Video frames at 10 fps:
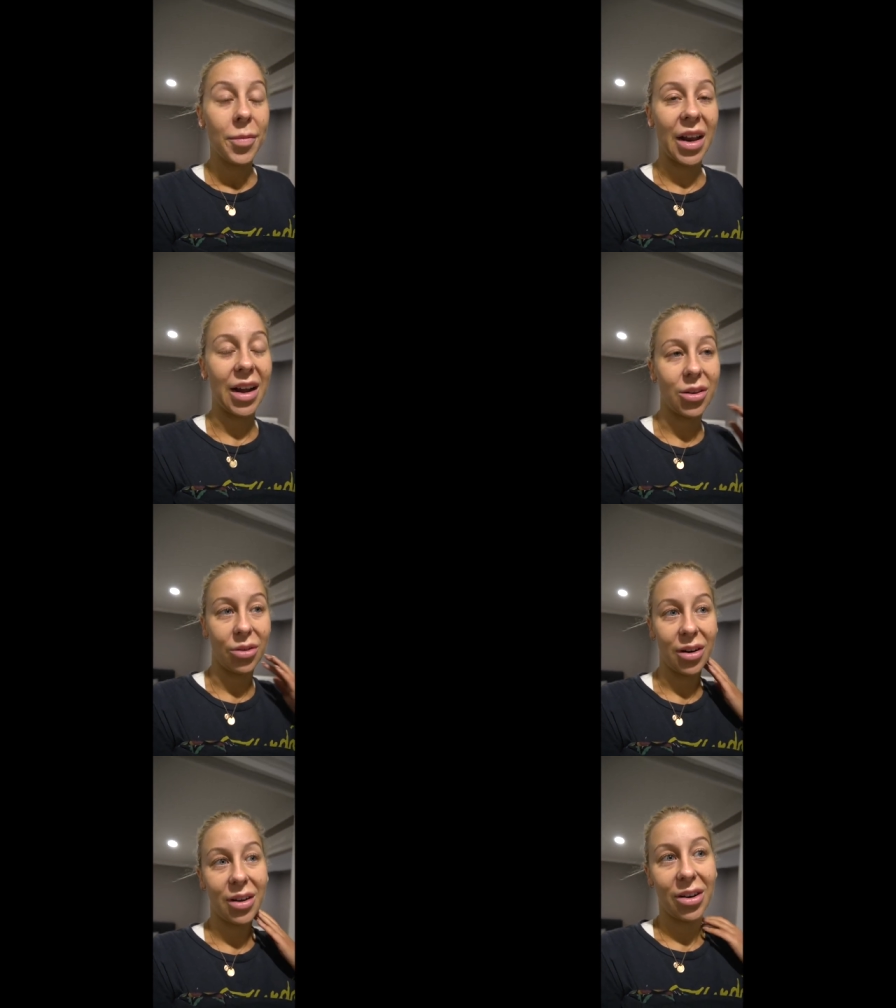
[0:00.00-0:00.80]
And I
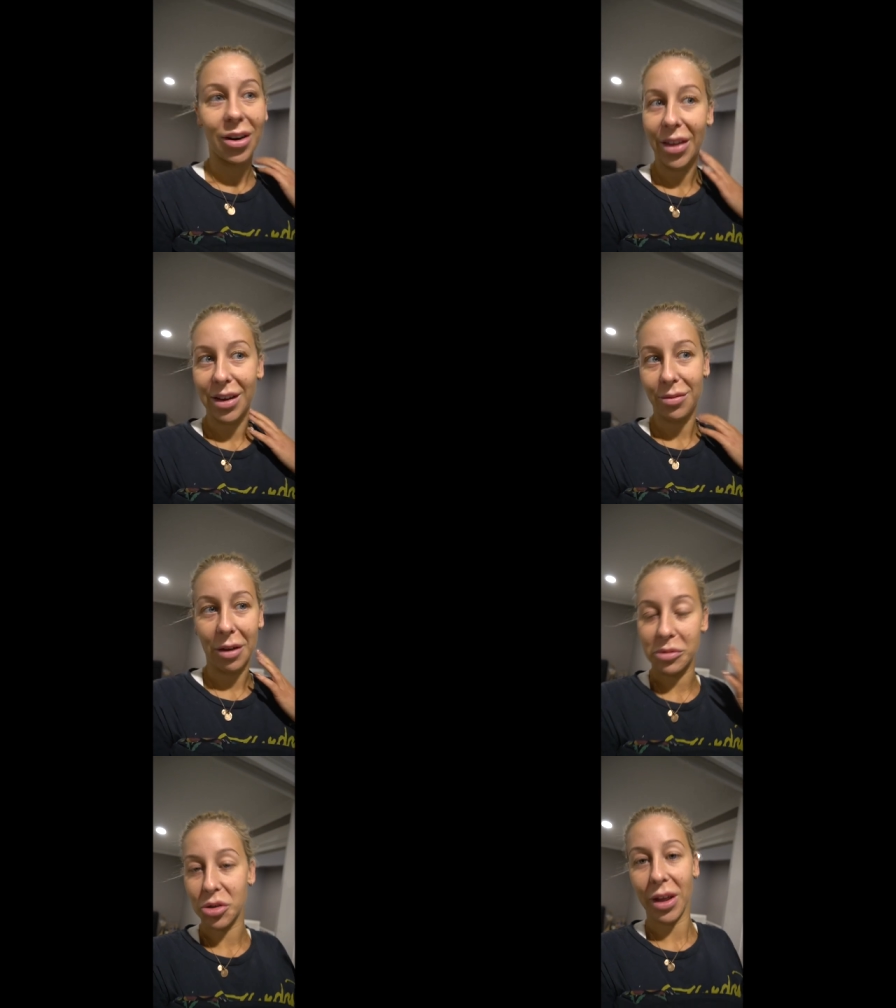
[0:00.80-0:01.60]
thought, oh, that,
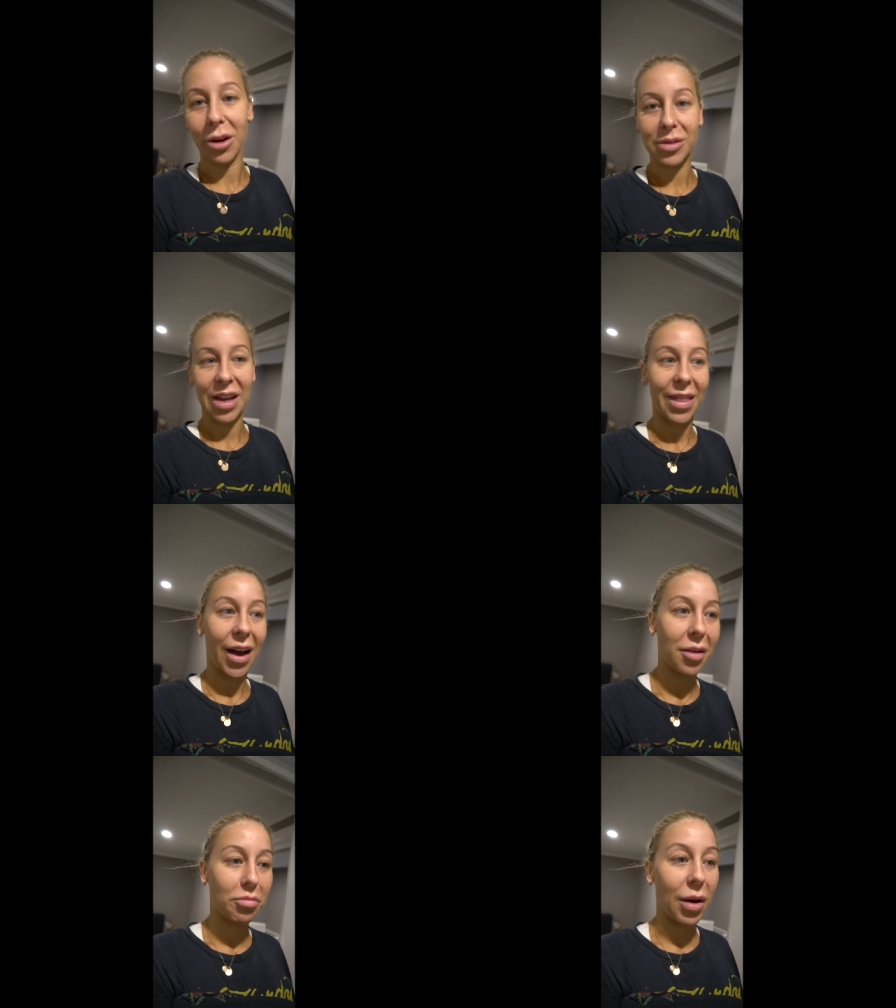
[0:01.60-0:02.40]
I'm sure they all say that.